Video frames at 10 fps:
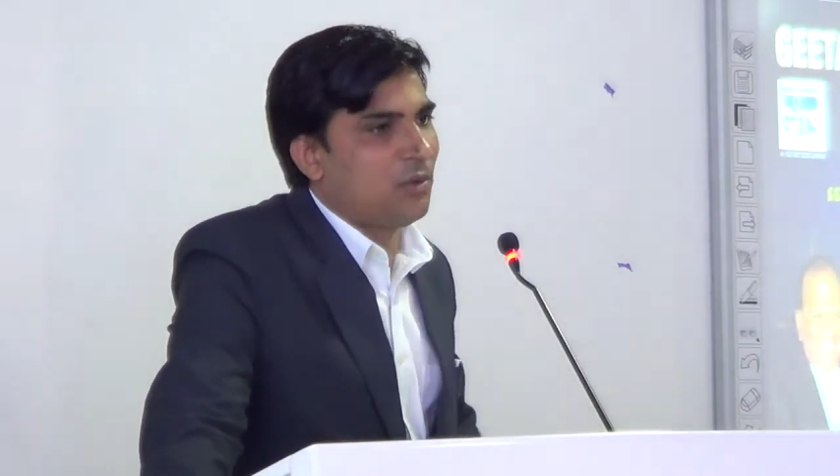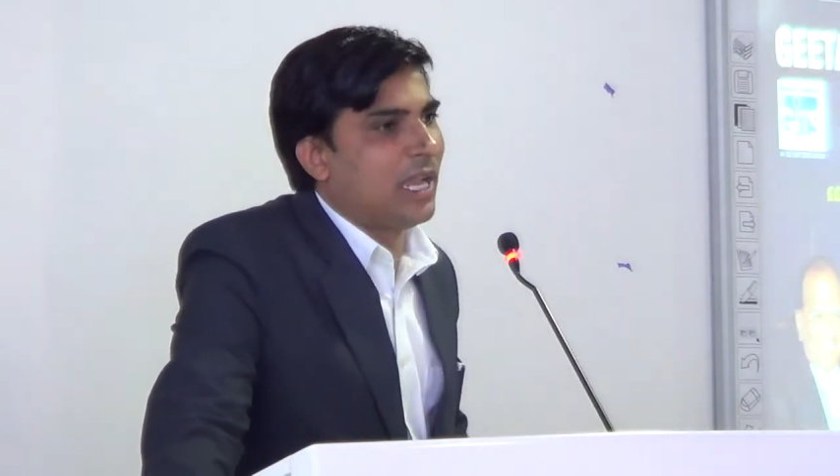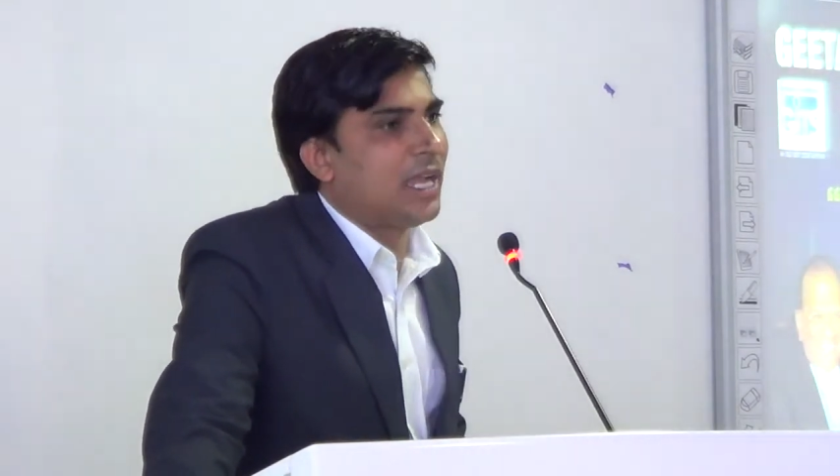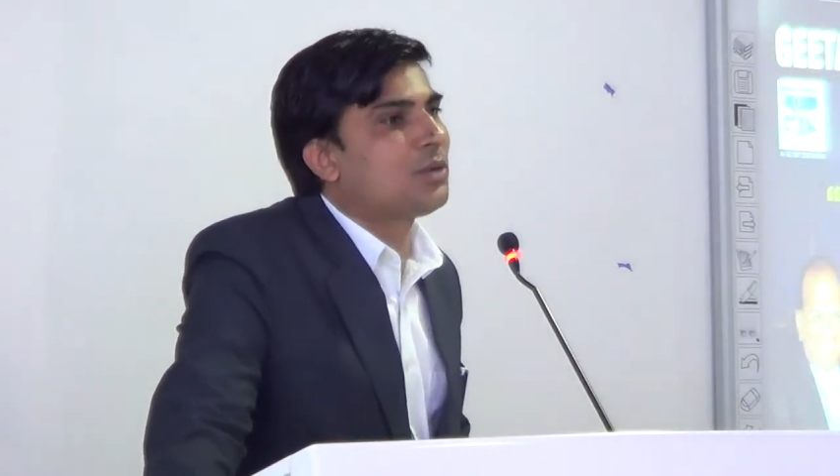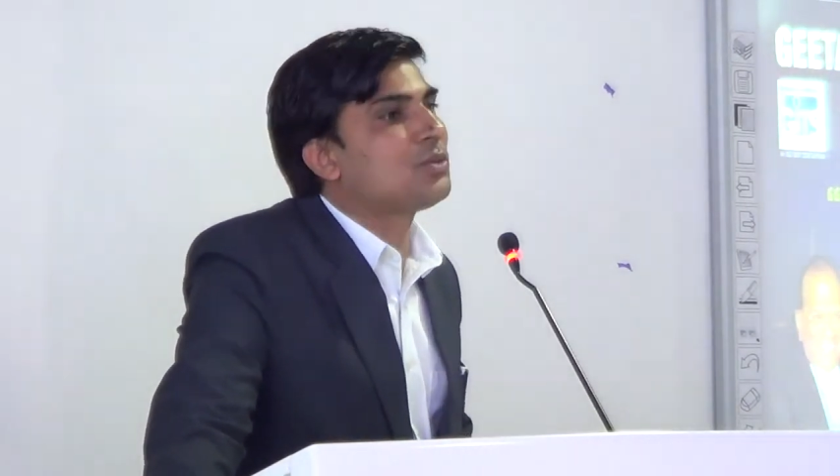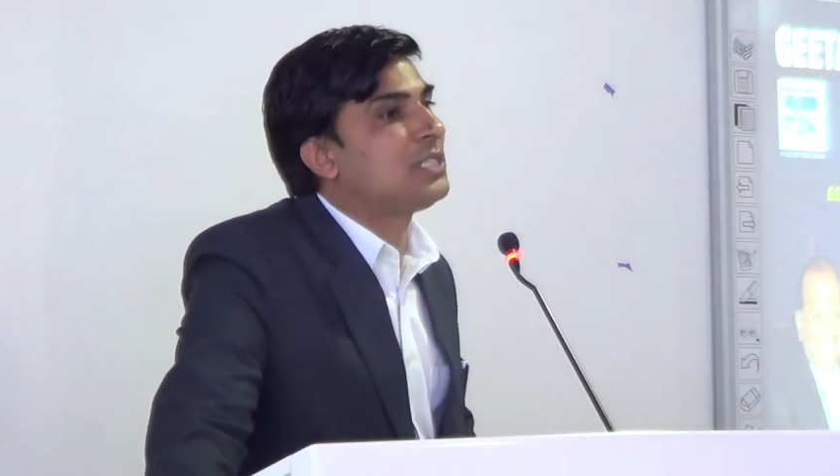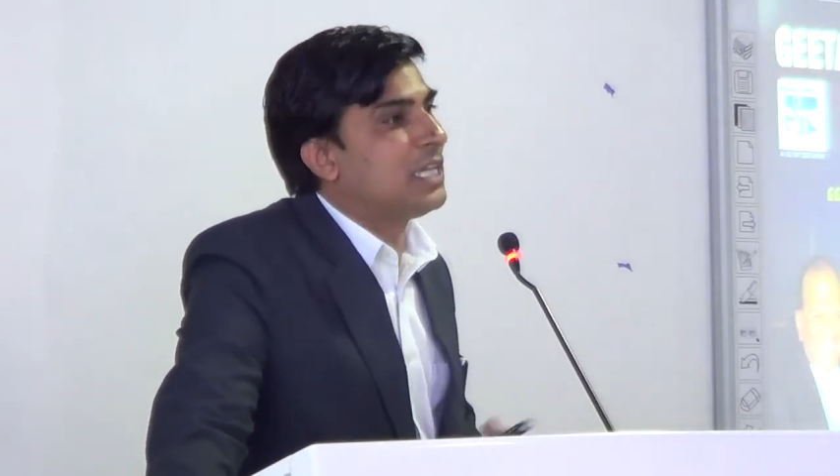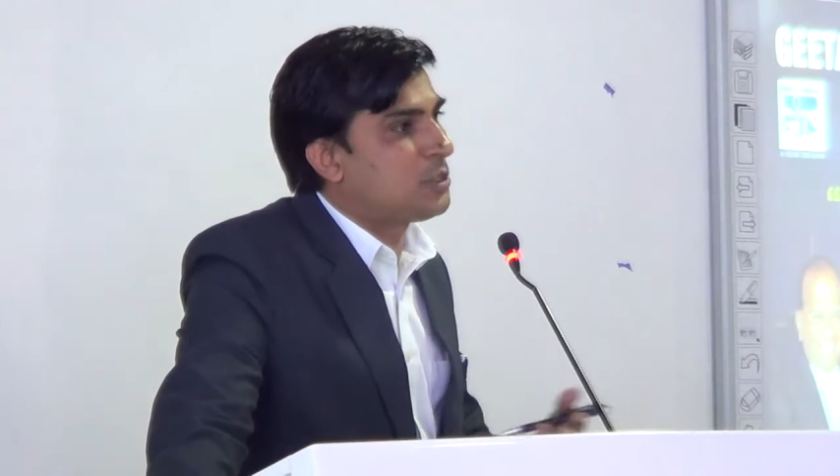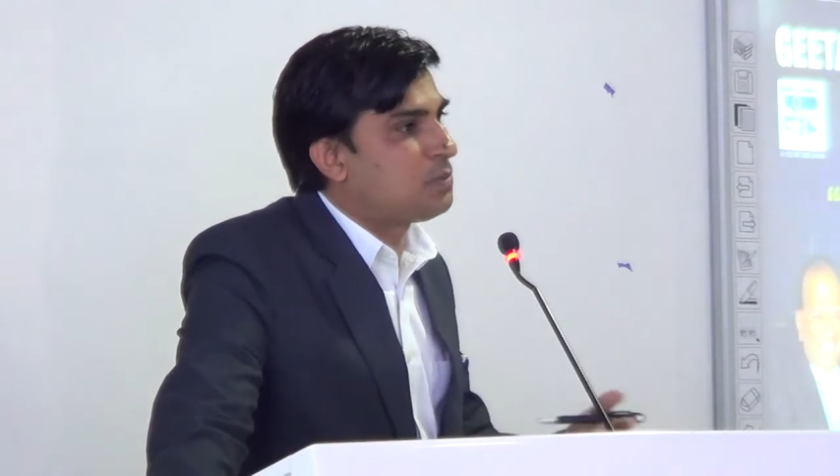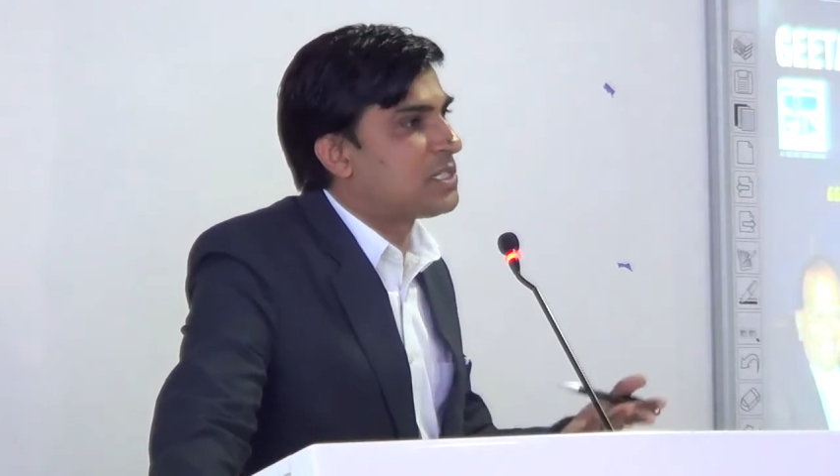would like to
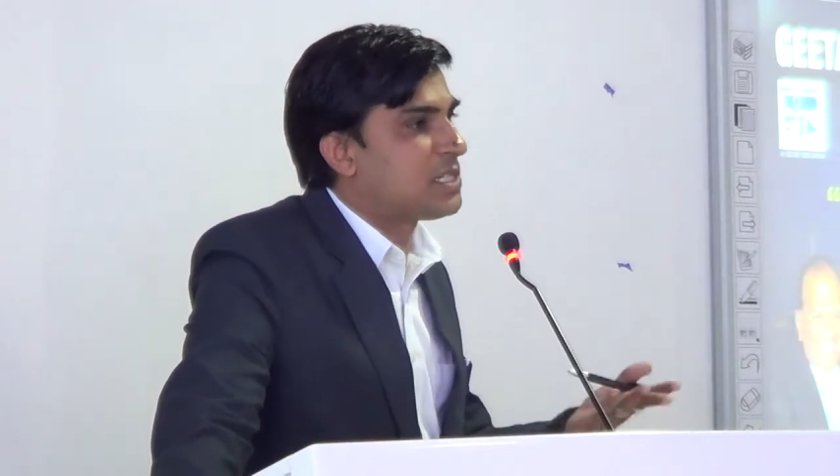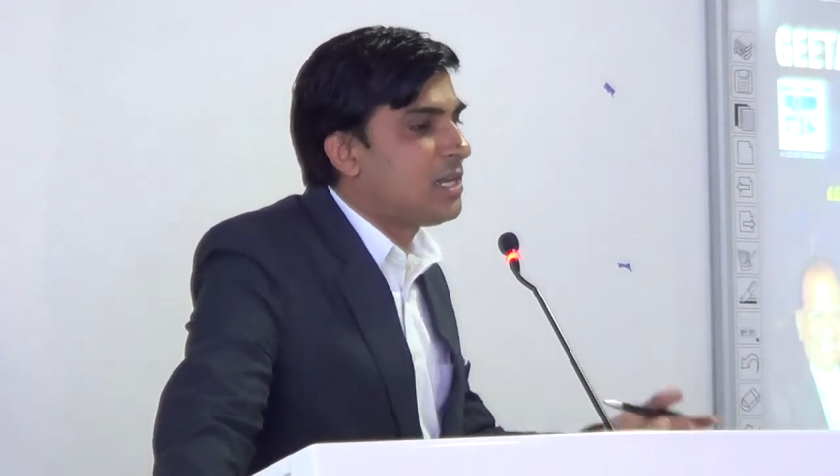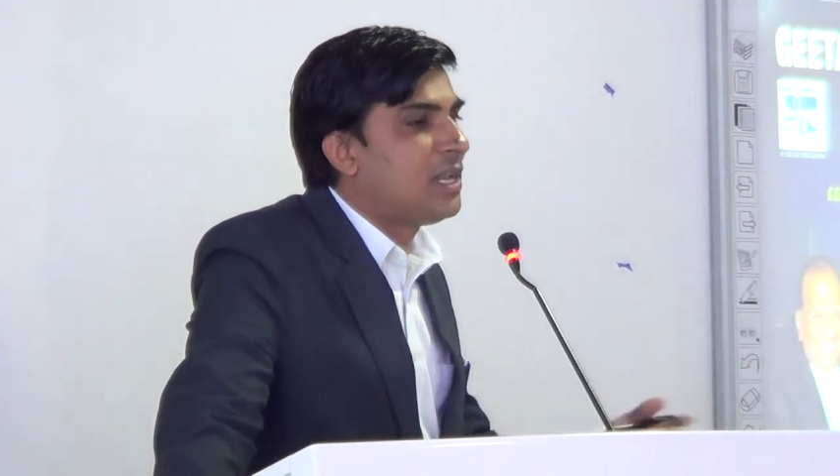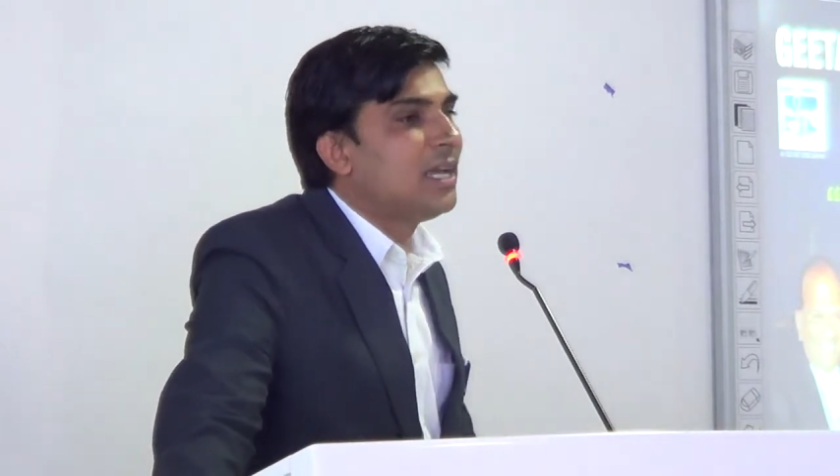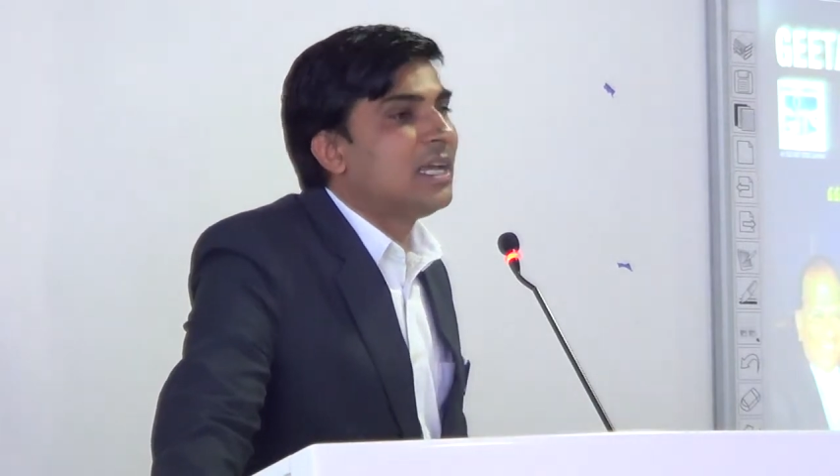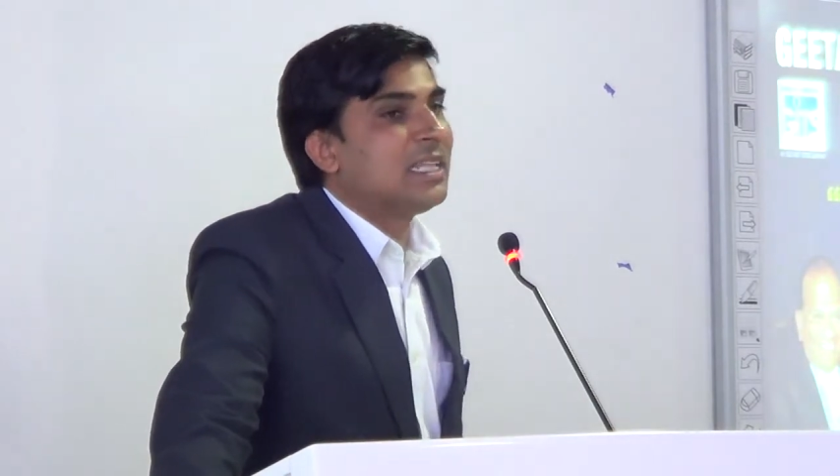say special